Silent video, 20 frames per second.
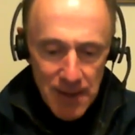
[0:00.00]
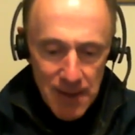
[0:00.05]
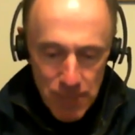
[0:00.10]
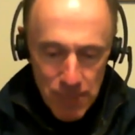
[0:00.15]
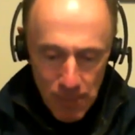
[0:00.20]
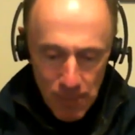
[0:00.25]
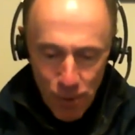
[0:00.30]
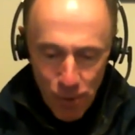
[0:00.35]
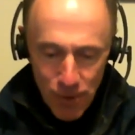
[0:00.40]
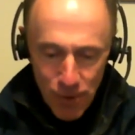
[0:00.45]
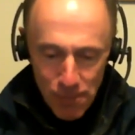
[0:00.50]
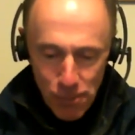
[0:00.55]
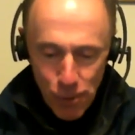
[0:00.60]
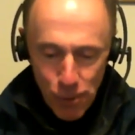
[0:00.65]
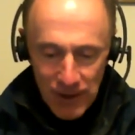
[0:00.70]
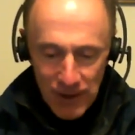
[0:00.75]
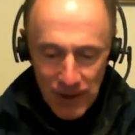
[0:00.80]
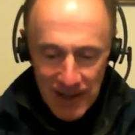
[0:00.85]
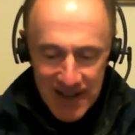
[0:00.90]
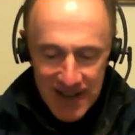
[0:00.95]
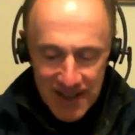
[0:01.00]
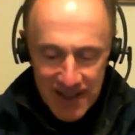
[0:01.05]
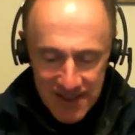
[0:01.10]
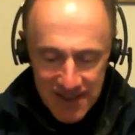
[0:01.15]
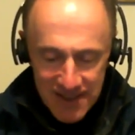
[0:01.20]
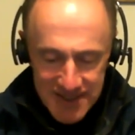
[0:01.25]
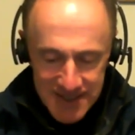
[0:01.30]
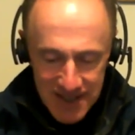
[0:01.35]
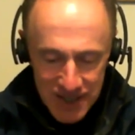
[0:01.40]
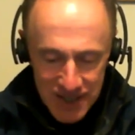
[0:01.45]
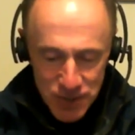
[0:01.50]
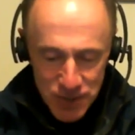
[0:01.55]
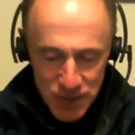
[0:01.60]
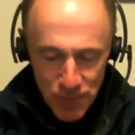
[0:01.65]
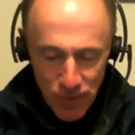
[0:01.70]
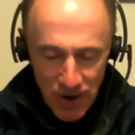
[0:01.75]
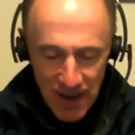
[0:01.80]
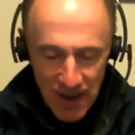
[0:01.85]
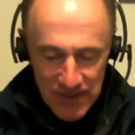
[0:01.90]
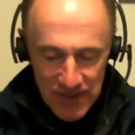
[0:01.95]
But more importantly to the discussion
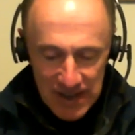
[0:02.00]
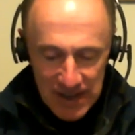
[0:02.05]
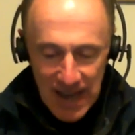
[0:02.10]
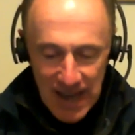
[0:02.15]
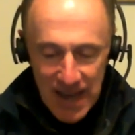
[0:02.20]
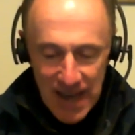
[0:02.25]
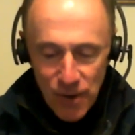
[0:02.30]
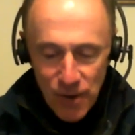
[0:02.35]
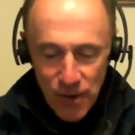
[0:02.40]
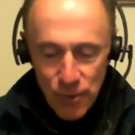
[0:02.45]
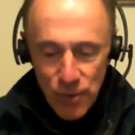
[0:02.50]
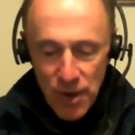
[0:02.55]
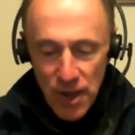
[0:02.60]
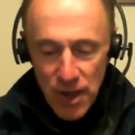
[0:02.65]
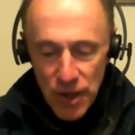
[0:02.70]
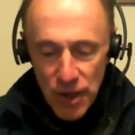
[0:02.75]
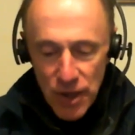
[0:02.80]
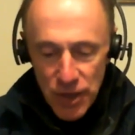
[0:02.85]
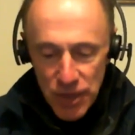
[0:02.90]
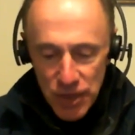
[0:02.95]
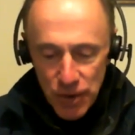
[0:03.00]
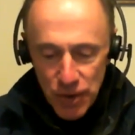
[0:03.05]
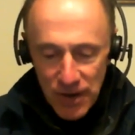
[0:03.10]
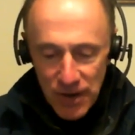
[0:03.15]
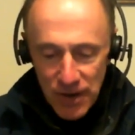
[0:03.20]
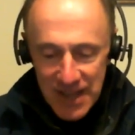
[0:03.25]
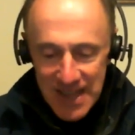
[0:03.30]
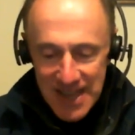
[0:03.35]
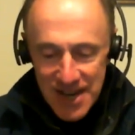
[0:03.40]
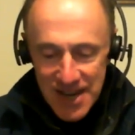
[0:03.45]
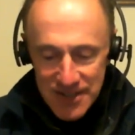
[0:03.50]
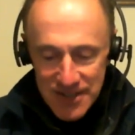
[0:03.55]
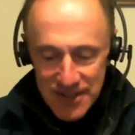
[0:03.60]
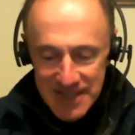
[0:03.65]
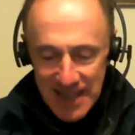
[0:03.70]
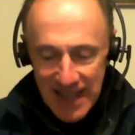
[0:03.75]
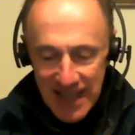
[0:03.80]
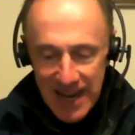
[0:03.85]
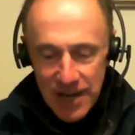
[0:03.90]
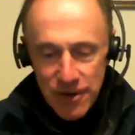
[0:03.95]
we're having now, 30 years
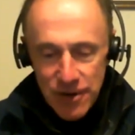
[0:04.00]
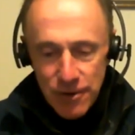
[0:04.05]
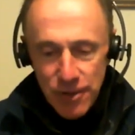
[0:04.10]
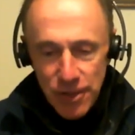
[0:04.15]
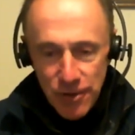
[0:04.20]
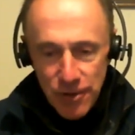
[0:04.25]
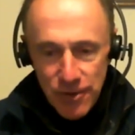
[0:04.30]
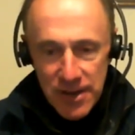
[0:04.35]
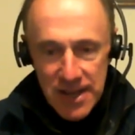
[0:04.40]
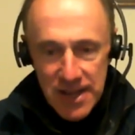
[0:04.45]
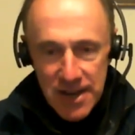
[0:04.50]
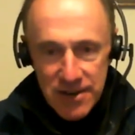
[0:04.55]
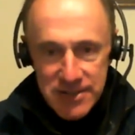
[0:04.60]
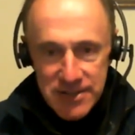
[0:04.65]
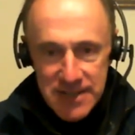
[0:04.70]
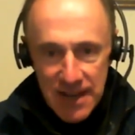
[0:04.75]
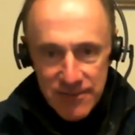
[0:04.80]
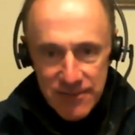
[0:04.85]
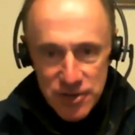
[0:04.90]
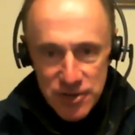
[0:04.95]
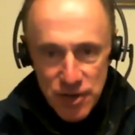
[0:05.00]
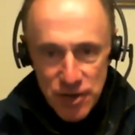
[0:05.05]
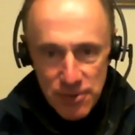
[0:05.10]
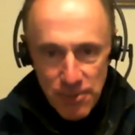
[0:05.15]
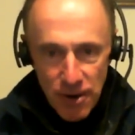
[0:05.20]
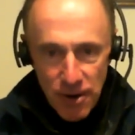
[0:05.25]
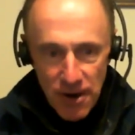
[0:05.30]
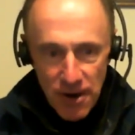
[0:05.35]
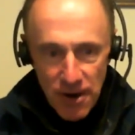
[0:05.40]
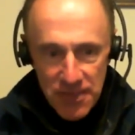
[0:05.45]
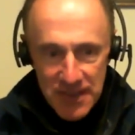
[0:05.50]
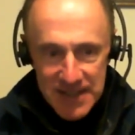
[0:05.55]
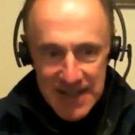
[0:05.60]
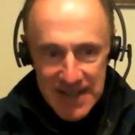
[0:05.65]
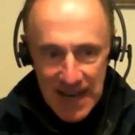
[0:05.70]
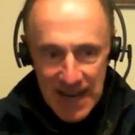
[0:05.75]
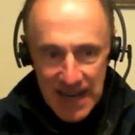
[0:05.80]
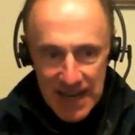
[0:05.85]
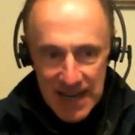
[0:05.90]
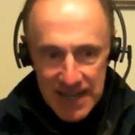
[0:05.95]
later, 30 years after Joe McCarthy
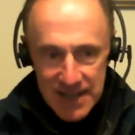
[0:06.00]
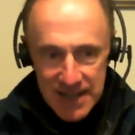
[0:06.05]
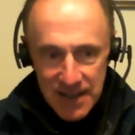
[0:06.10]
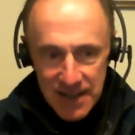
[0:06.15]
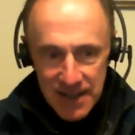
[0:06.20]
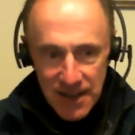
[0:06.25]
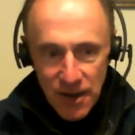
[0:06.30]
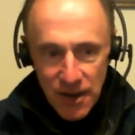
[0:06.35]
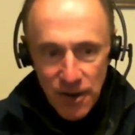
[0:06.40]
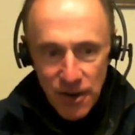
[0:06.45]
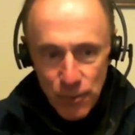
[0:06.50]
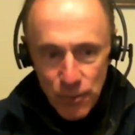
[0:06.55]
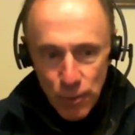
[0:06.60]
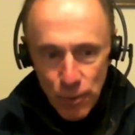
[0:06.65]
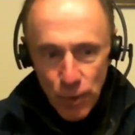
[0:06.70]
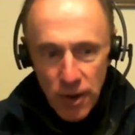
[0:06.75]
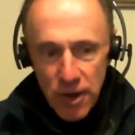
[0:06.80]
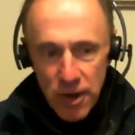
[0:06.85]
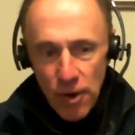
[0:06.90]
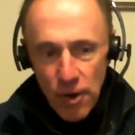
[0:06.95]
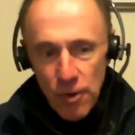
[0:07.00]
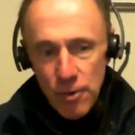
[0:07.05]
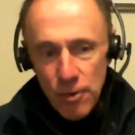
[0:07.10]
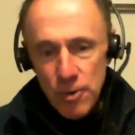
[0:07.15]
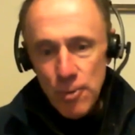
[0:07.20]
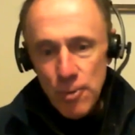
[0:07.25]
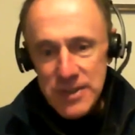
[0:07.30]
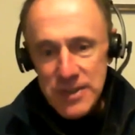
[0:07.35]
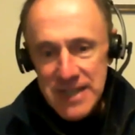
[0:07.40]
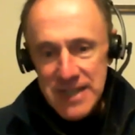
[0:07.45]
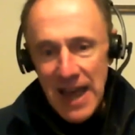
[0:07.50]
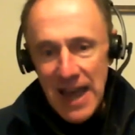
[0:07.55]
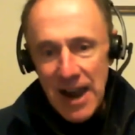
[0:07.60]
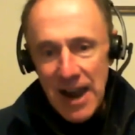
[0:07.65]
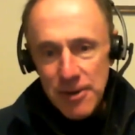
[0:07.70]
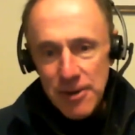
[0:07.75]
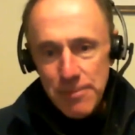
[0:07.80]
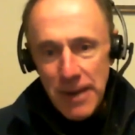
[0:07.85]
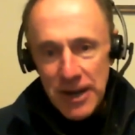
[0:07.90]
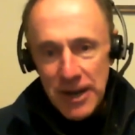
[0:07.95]
died, Roy Cohn was
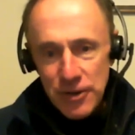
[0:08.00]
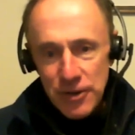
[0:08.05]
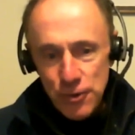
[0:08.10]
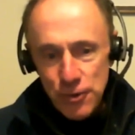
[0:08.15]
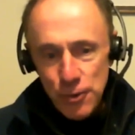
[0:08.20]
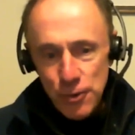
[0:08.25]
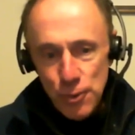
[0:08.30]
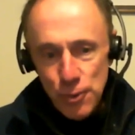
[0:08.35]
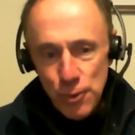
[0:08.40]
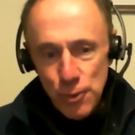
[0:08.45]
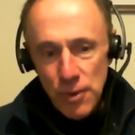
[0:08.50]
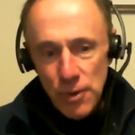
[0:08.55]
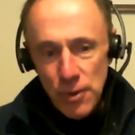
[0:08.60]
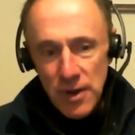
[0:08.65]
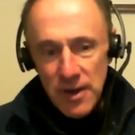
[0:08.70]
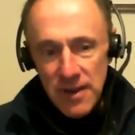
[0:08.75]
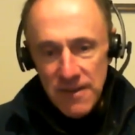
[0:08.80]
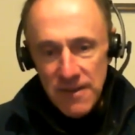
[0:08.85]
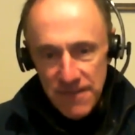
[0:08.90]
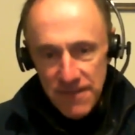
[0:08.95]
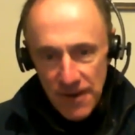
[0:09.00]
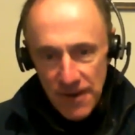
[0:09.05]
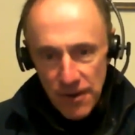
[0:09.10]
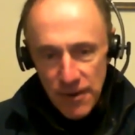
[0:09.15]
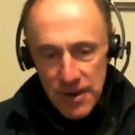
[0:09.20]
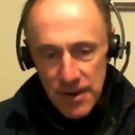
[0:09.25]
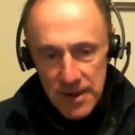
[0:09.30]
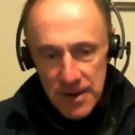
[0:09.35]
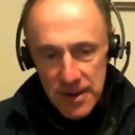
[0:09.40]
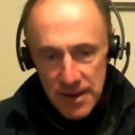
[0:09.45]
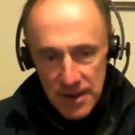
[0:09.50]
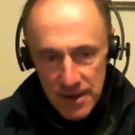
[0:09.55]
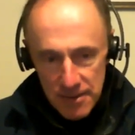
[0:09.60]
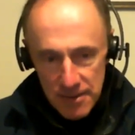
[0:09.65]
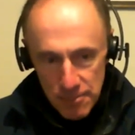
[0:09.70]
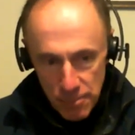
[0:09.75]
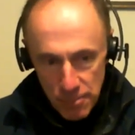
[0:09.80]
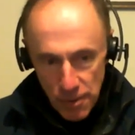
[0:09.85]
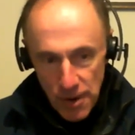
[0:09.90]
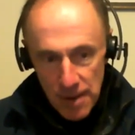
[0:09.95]
hired by two very
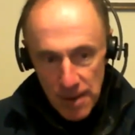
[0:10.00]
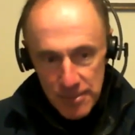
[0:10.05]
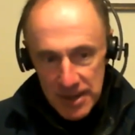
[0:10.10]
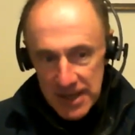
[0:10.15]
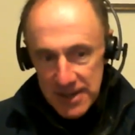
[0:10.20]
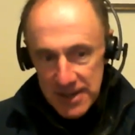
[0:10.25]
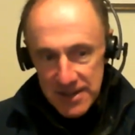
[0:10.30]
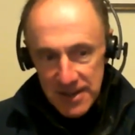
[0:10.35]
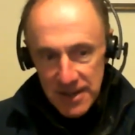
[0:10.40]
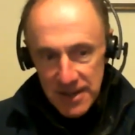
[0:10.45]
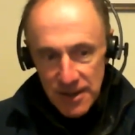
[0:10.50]
prominent